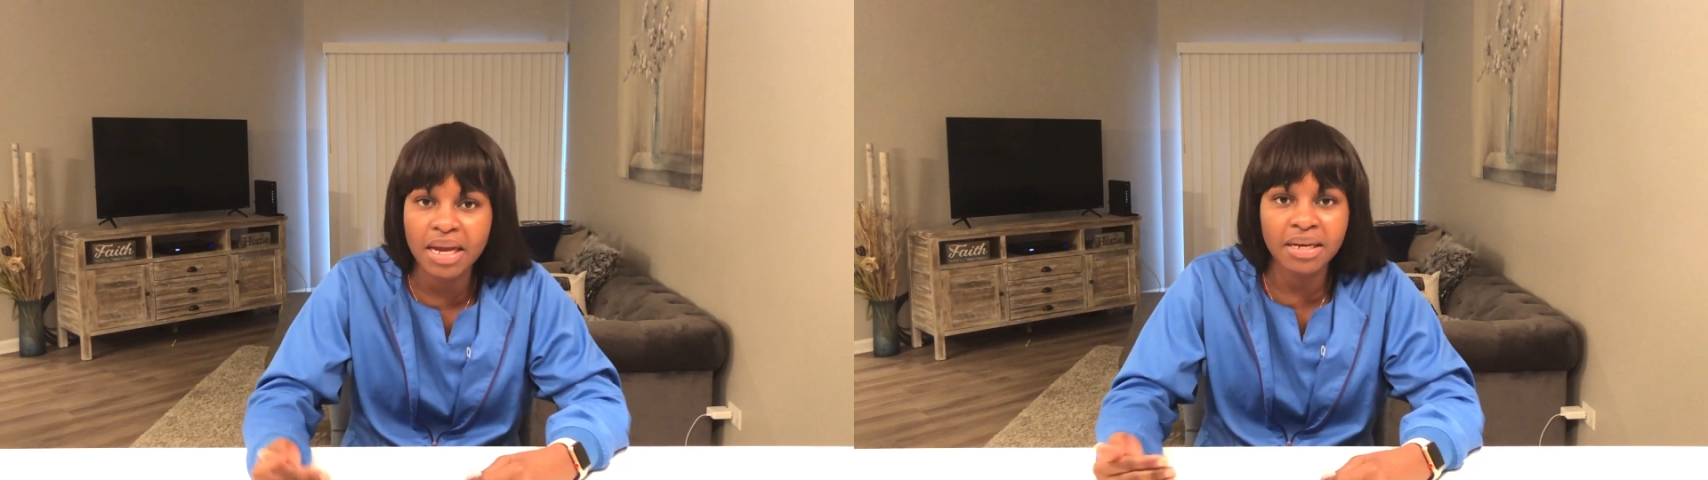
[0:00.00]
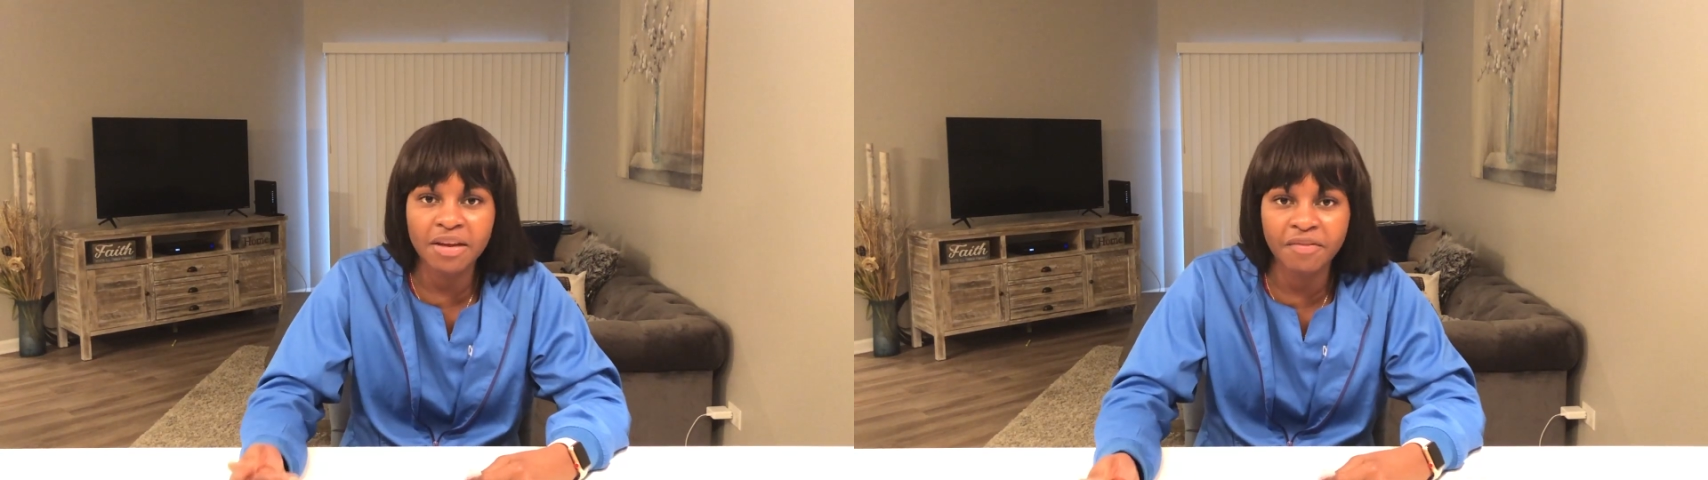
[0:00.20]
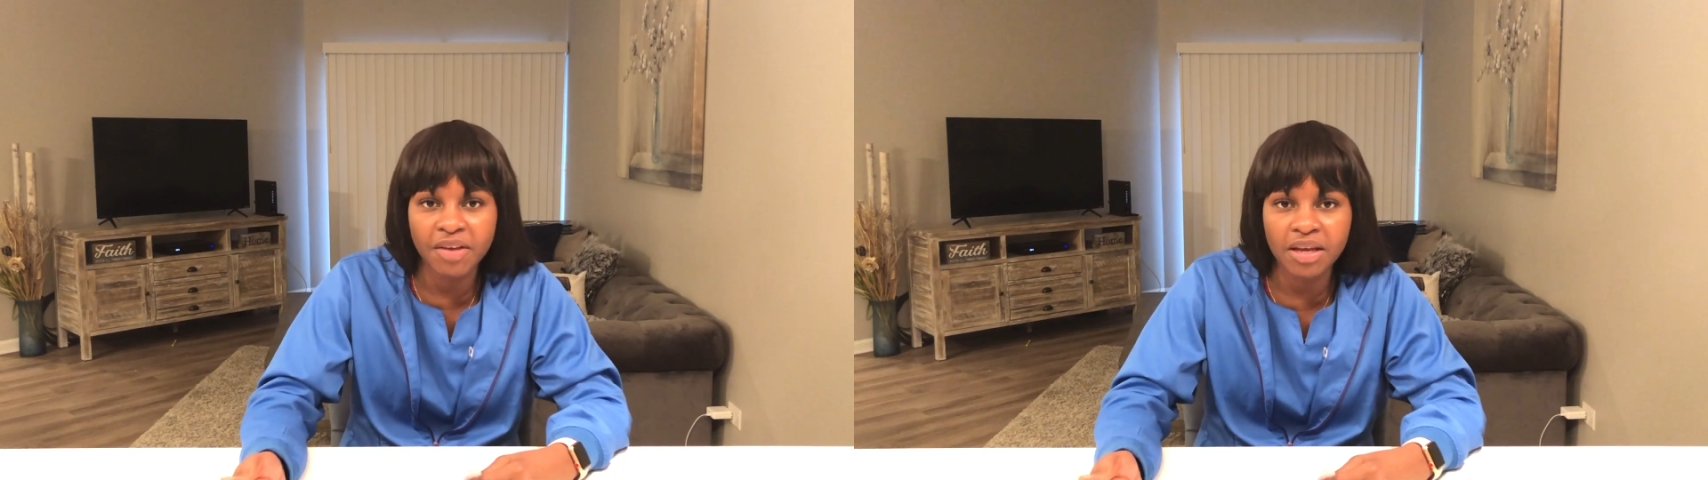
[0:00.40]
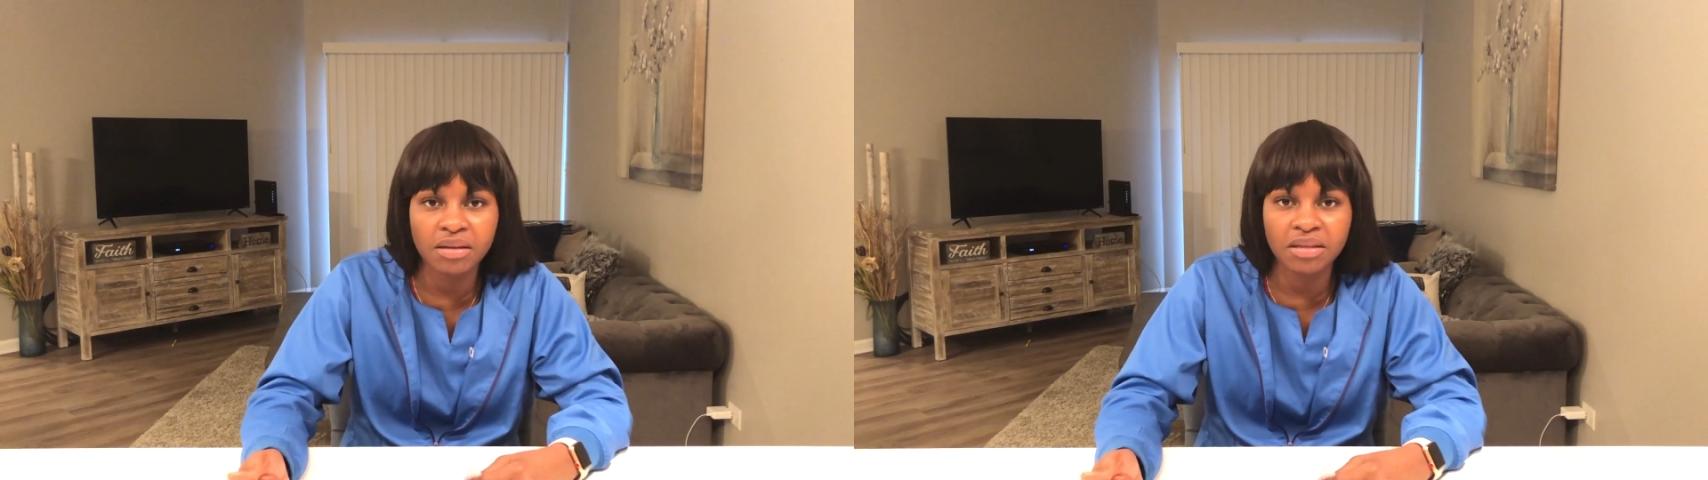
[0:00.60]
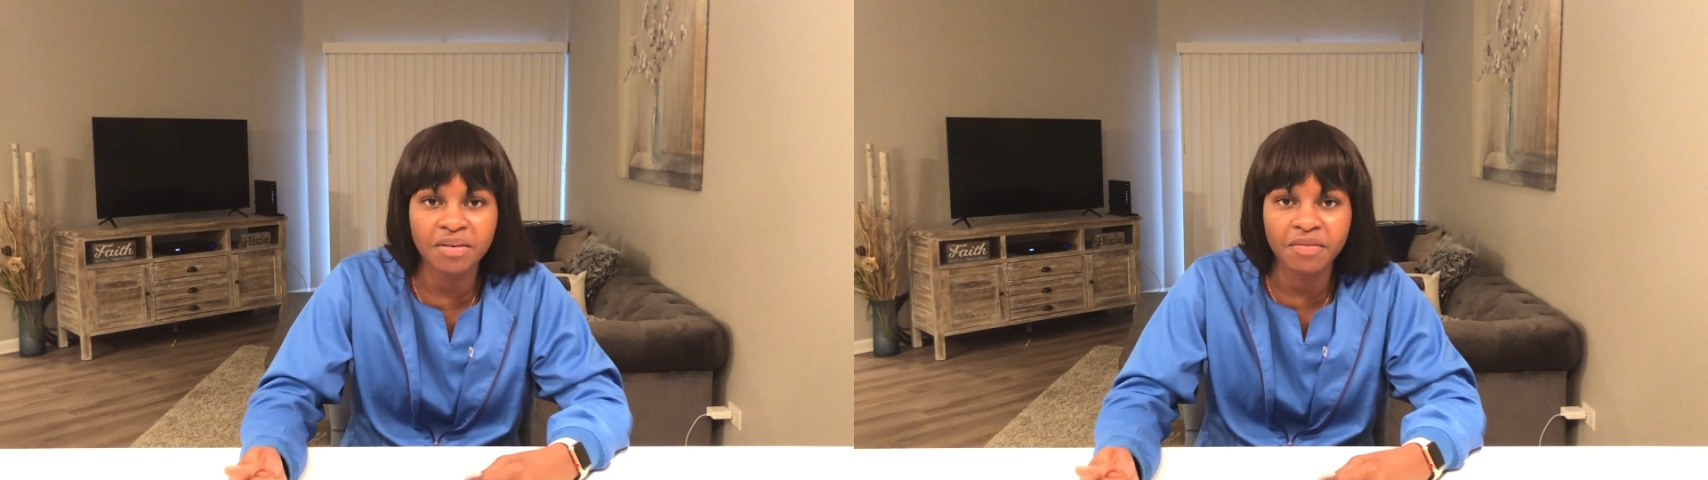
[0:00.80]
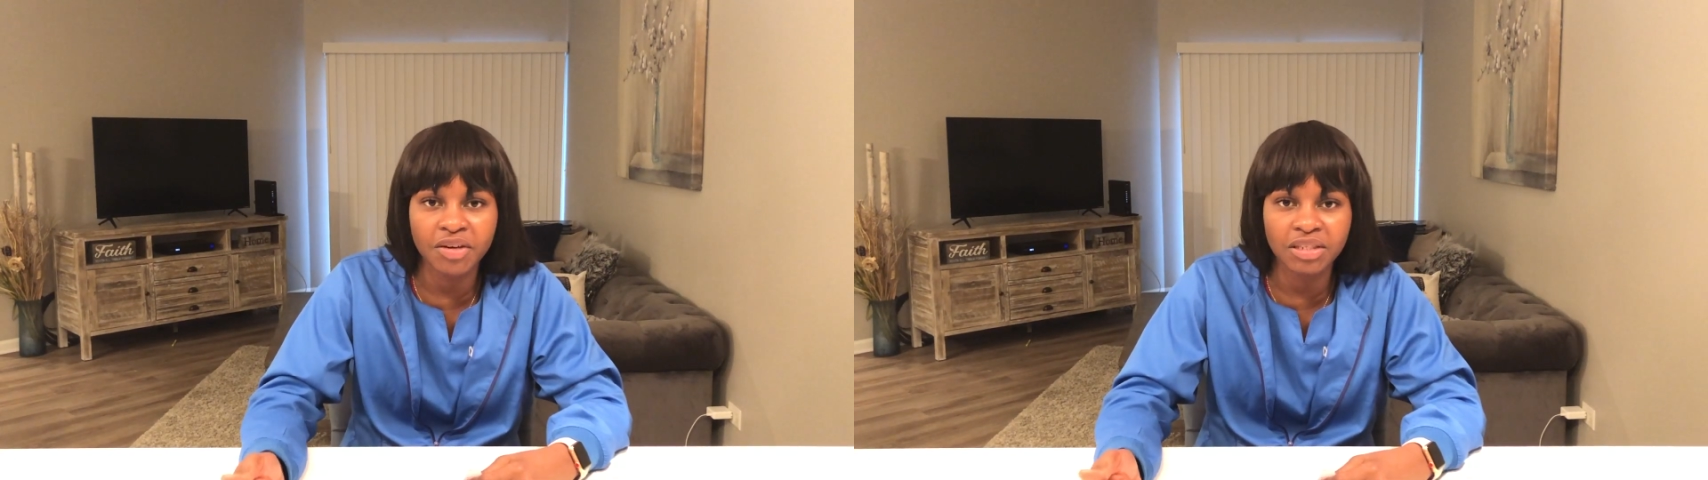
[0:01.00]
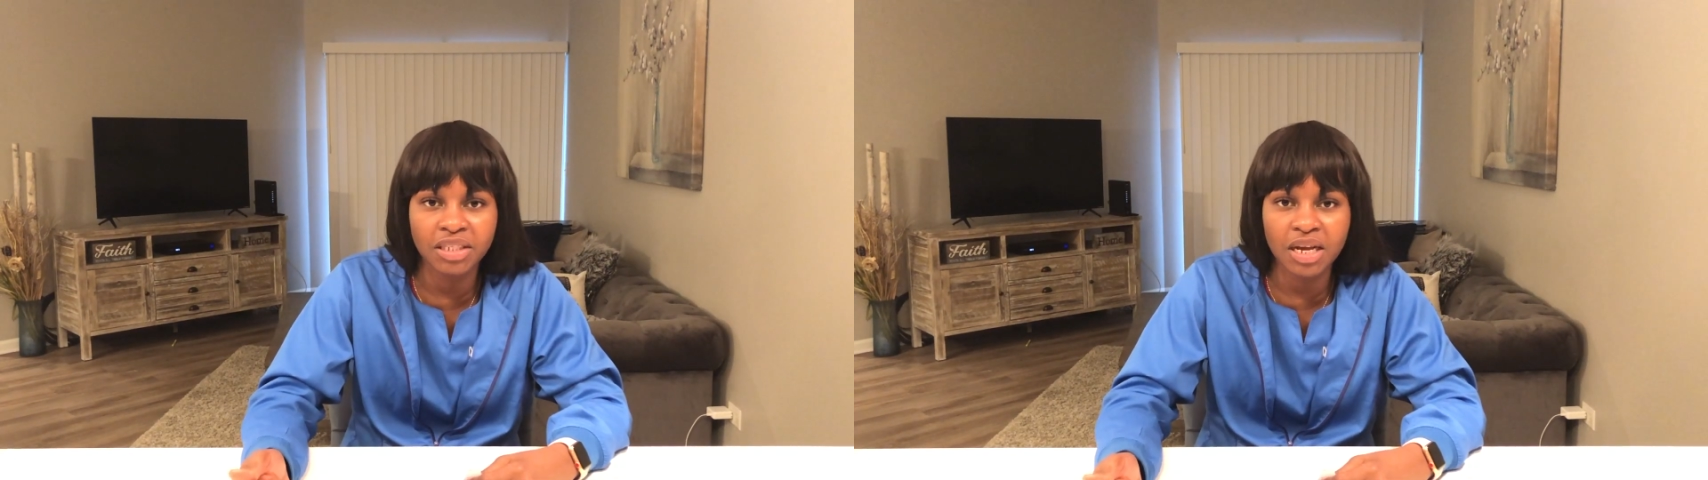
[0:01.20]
and they failed their first